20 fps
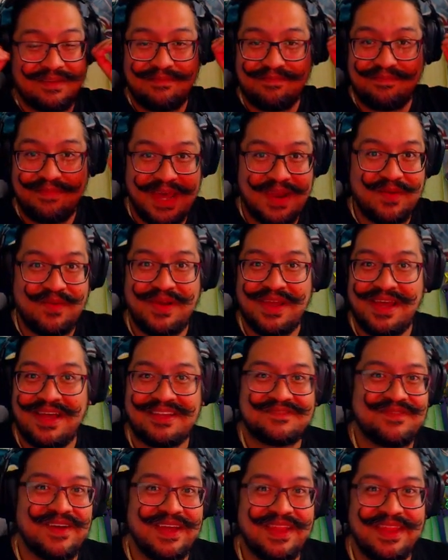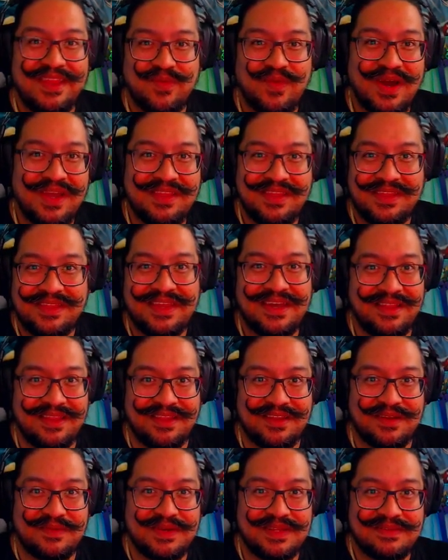Battle Royale is finally winding down a
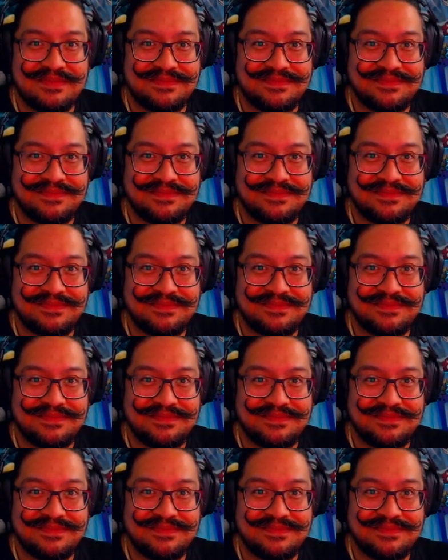little bit